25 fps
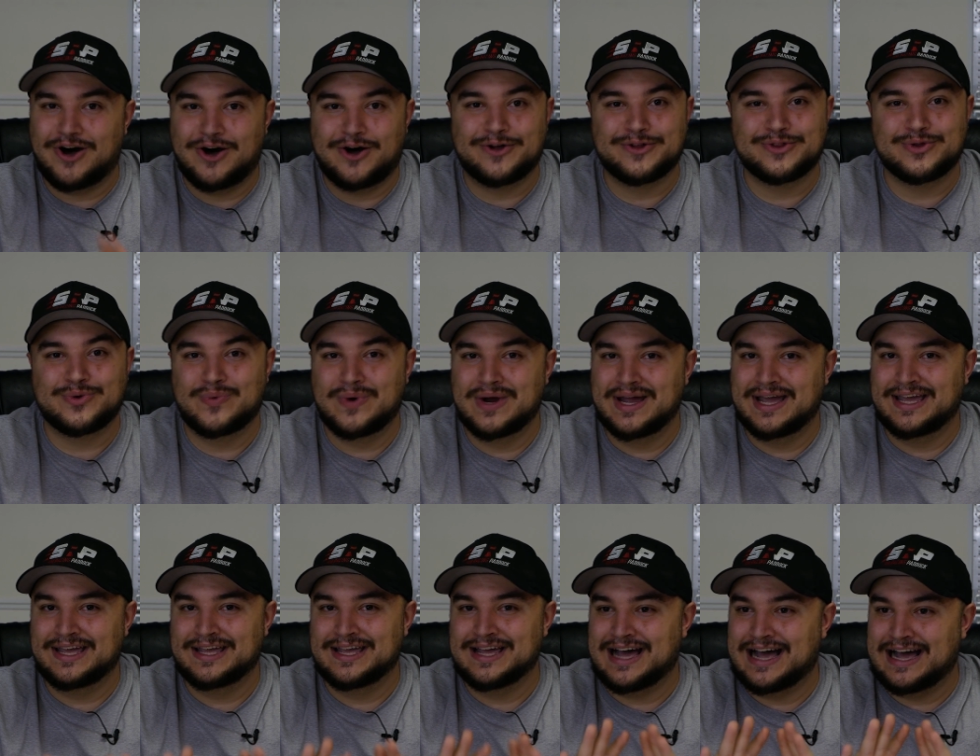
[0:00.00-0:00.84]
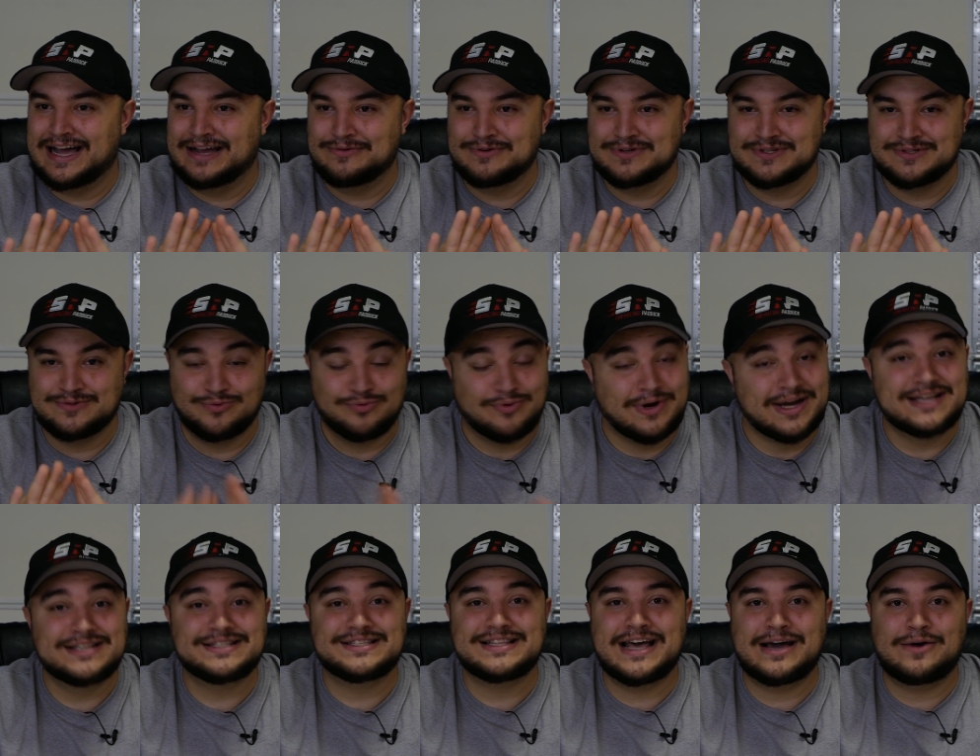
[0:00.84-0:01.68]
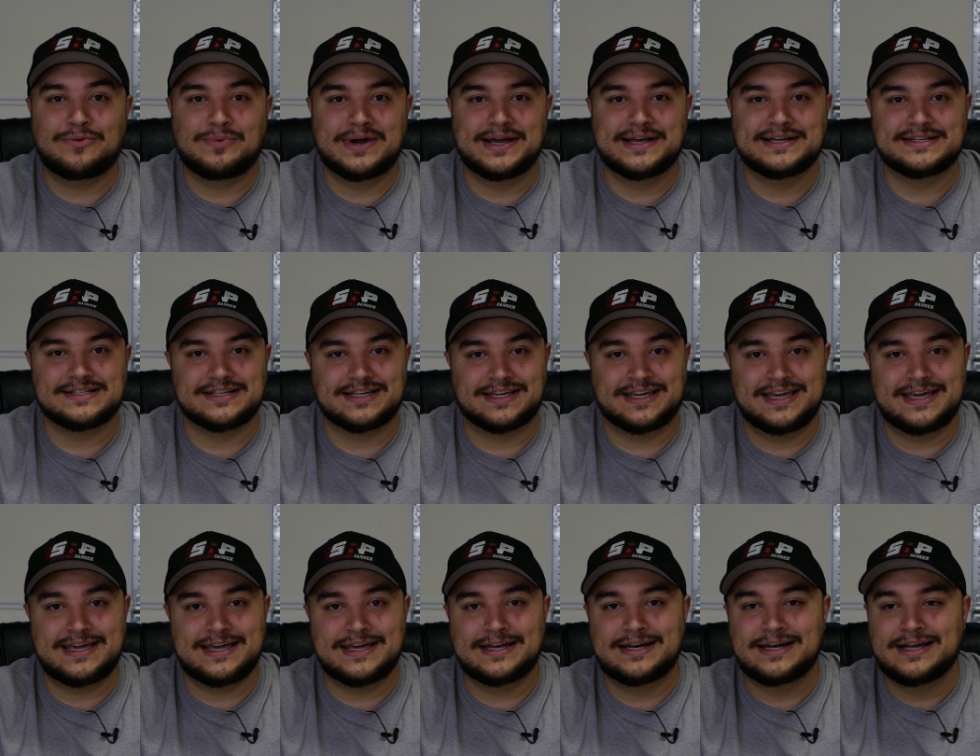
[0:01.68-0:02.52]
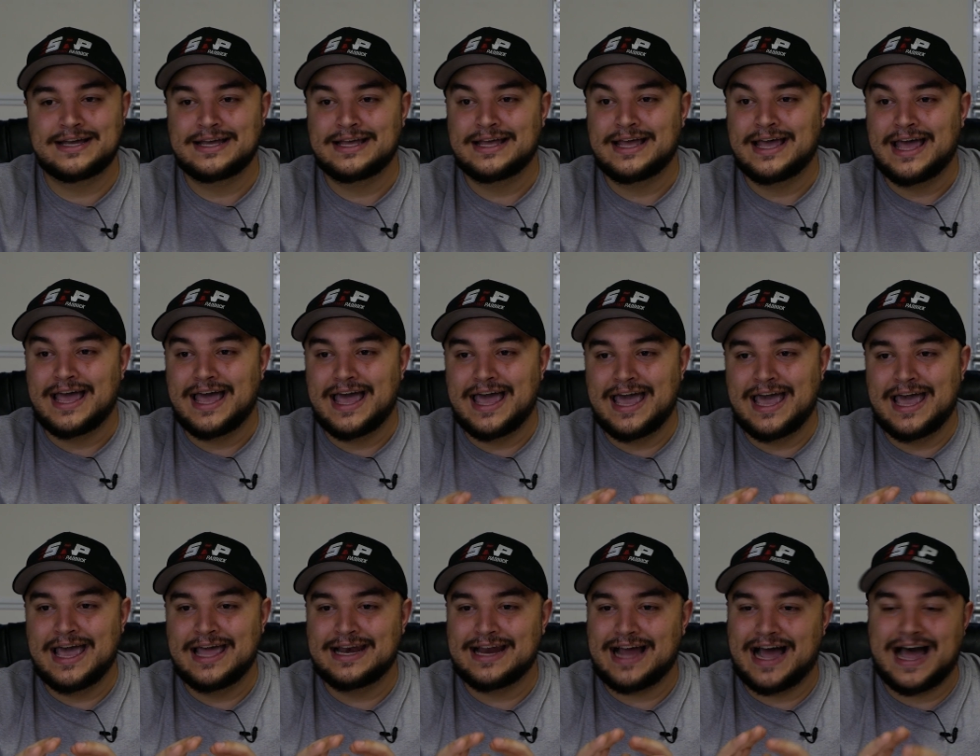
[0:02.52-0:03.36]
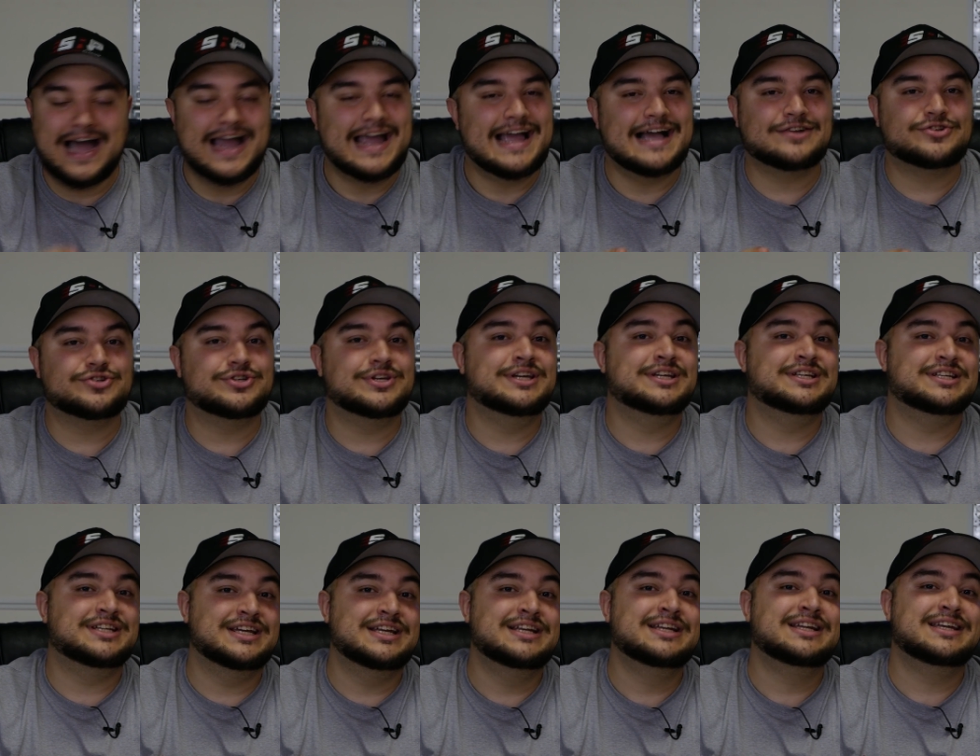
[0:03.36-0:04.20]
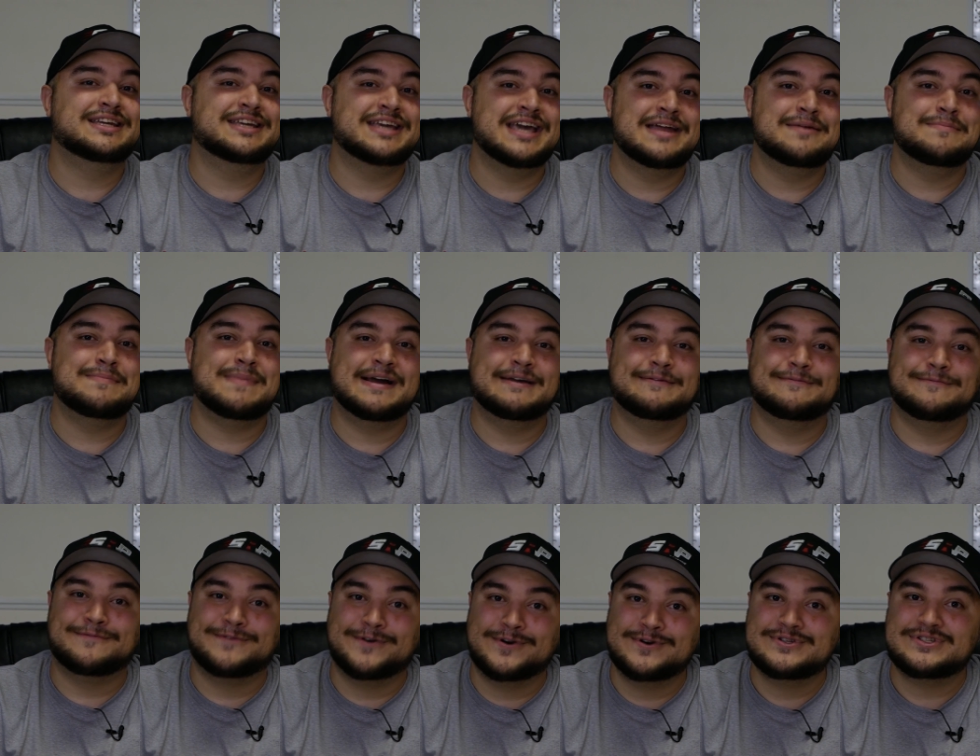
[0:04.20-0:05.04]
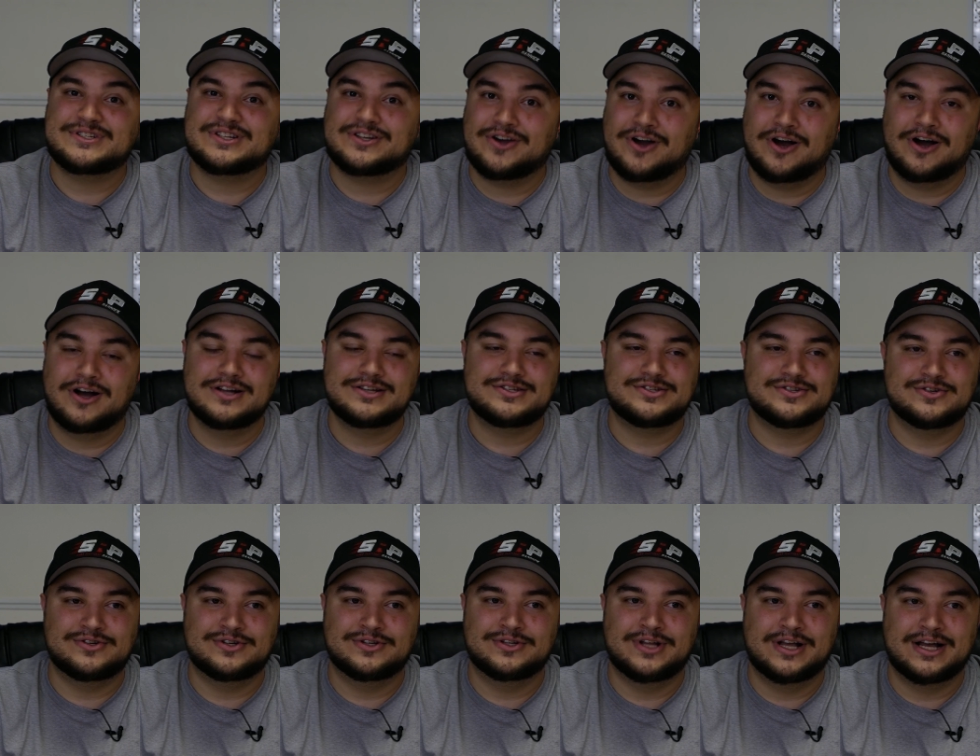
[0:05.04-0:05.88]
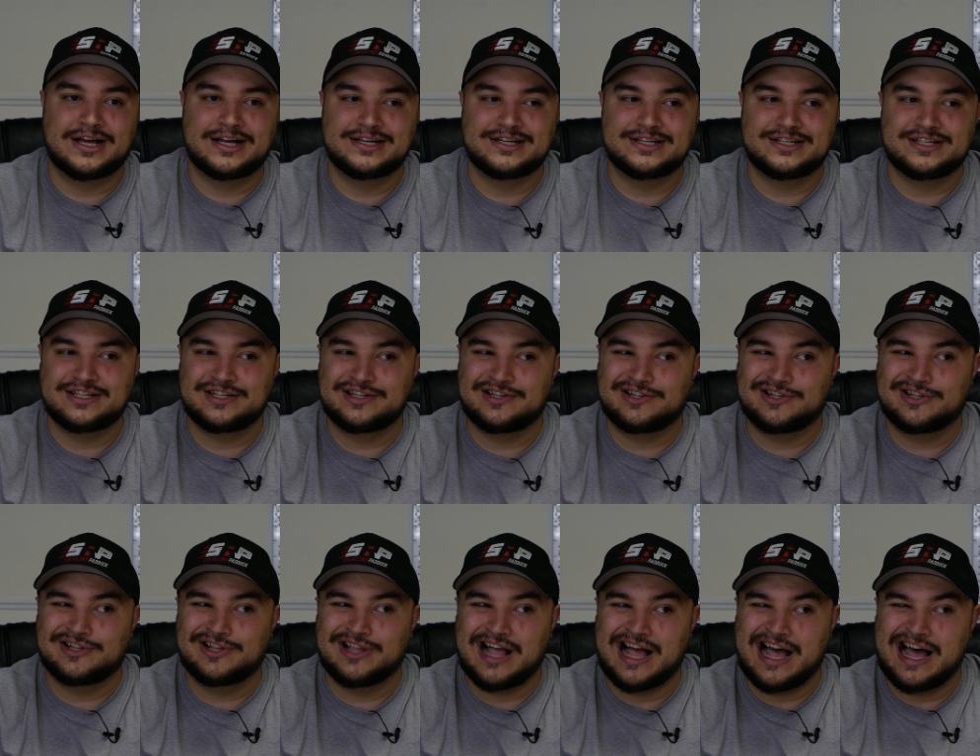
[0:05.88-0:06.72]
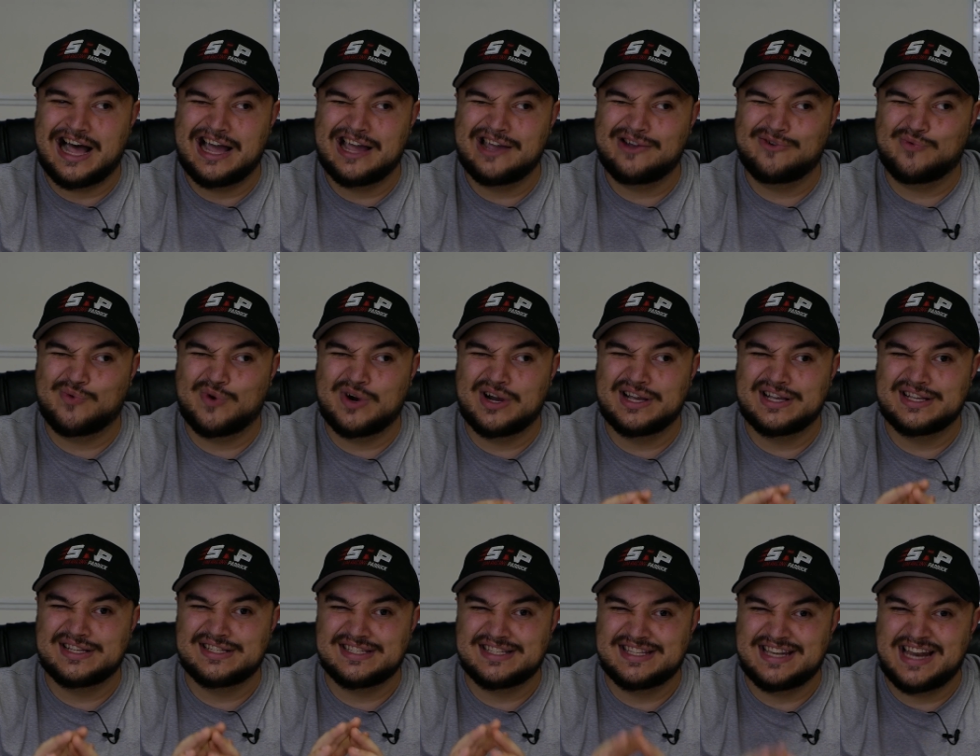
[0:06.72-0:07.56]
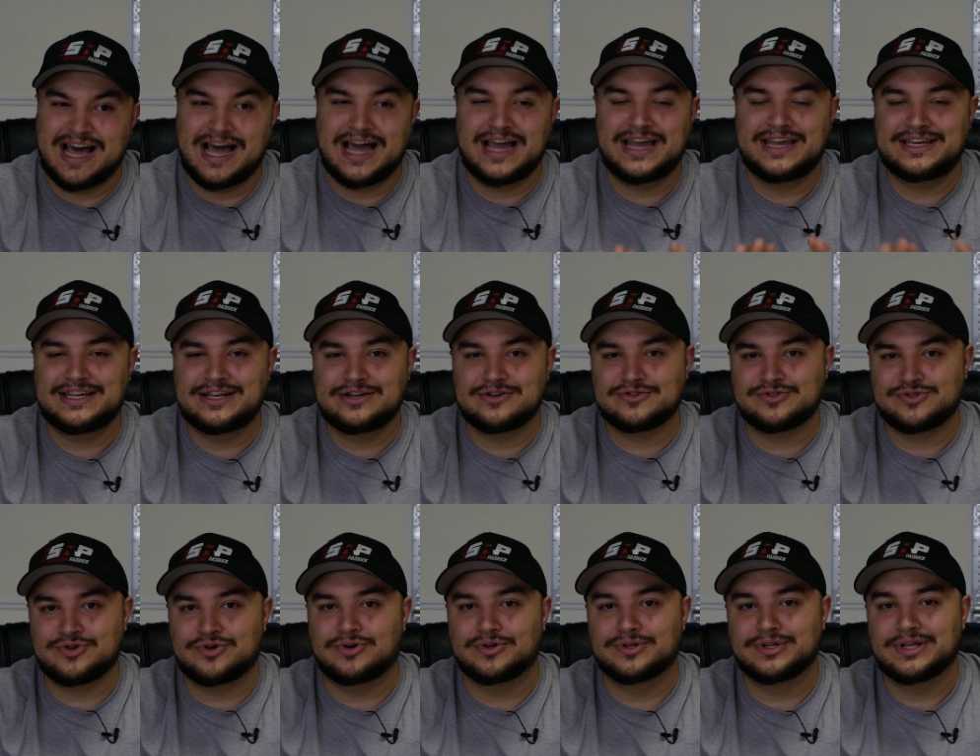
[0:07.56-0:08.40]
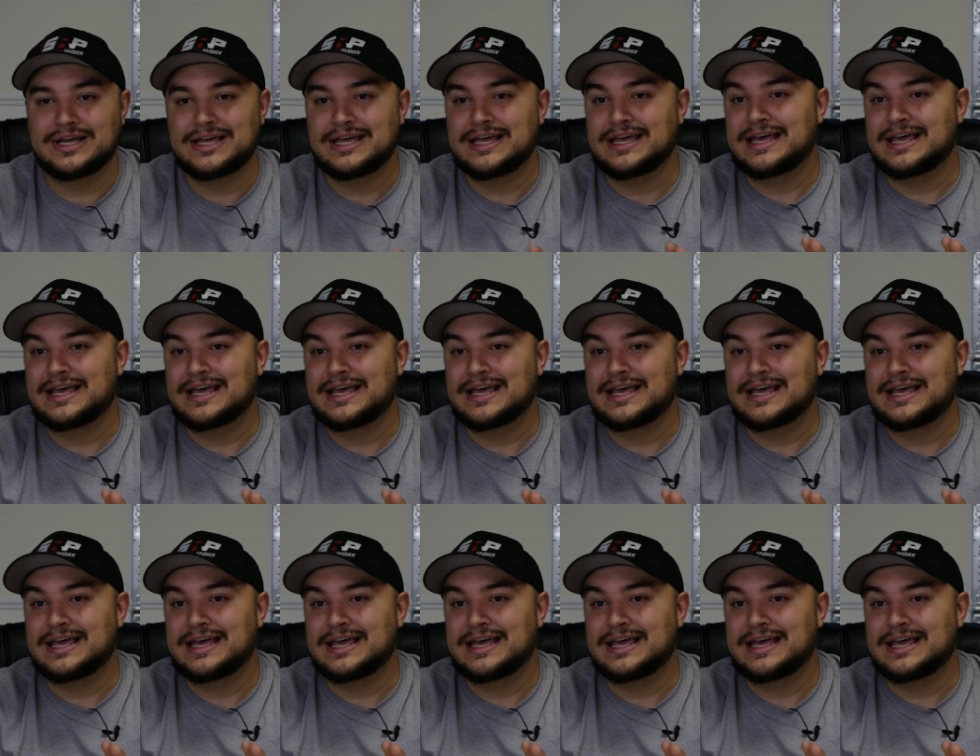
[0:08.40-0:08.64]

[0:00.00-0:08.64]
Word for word: all the way. I was raised that way as a kid, and I actually didn't get my first console until I was nine years old.